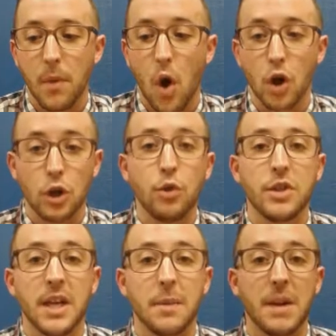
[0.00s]
are
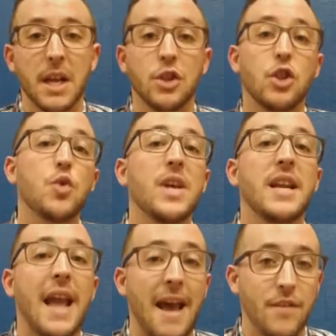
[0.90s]
losing because you
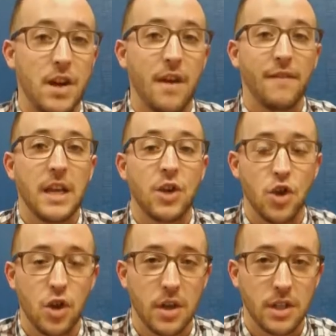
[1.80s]
didn't have enough
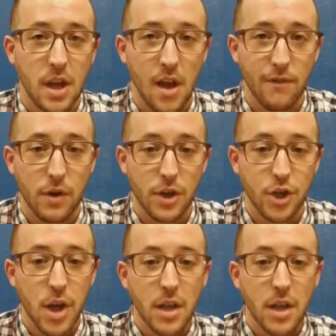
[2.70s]
insurance coverage